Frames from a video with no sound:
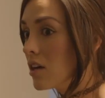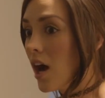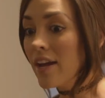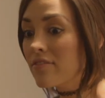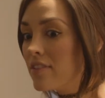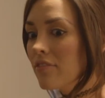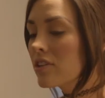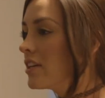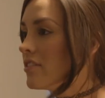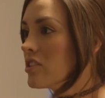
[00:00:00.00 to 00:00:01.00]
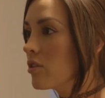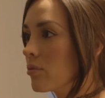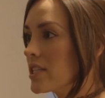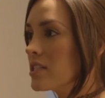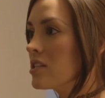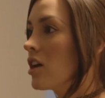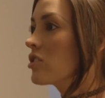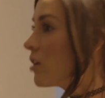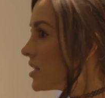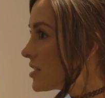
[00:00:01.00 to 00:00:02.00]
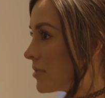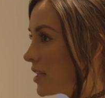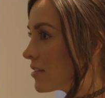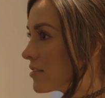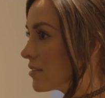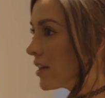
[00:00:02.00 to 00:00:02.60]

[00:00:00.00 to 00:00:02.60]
to ask permission before spending any money.